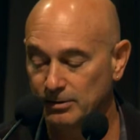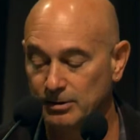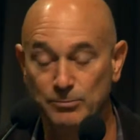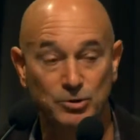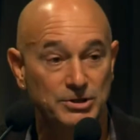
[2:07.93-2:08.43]

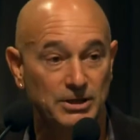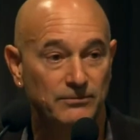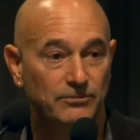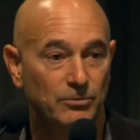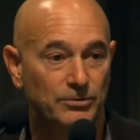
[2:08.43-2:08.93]
community
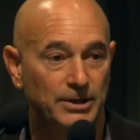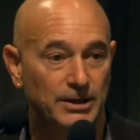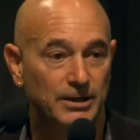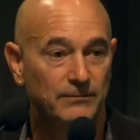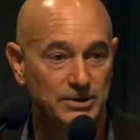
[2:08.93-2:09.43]
for
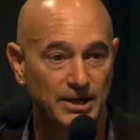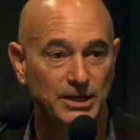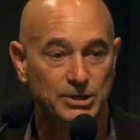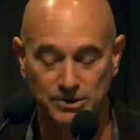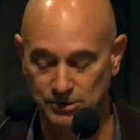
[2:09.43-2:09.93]
the
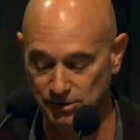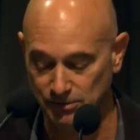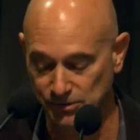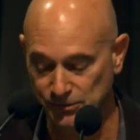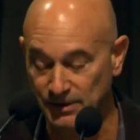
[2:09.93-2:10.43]
invitation
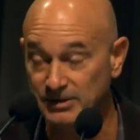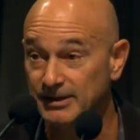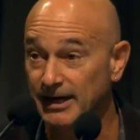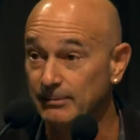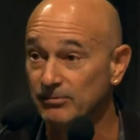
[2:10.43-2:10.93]
to speak
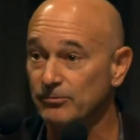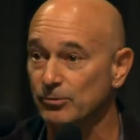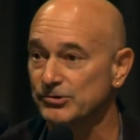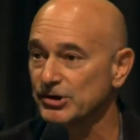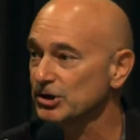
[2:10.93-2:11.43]
today
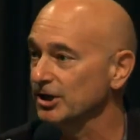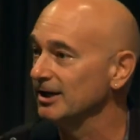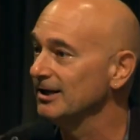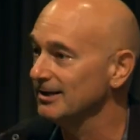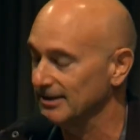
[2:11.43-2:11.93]
before such a
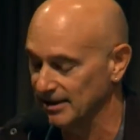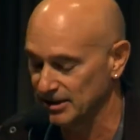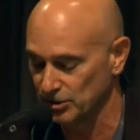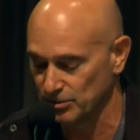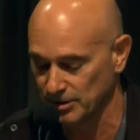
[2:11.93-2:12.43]

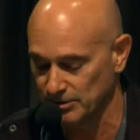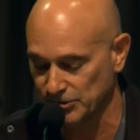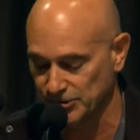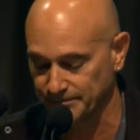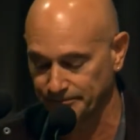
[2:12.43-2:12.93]
large audience.